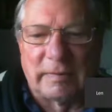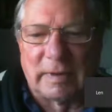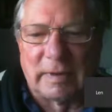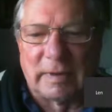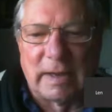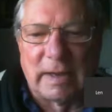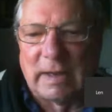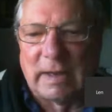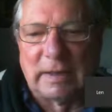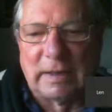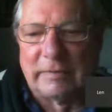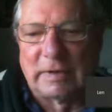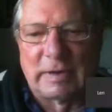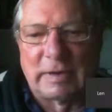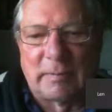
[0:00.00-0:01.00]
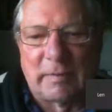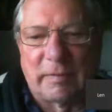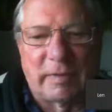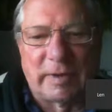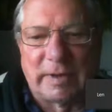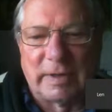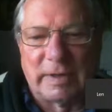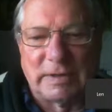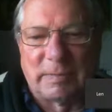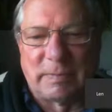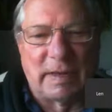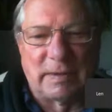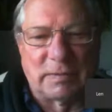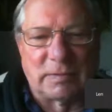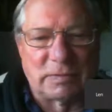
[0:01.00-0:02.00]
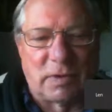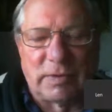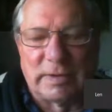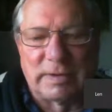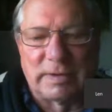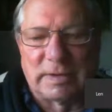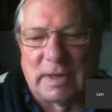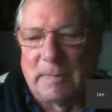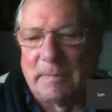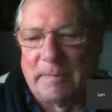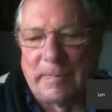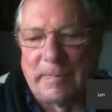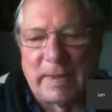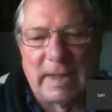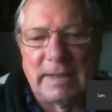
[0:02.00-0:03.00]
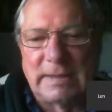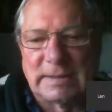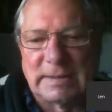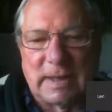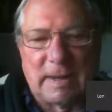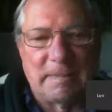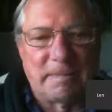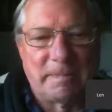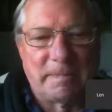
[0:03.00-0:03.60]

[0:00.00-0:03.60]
I love to come over onto these panels all the time, anytime.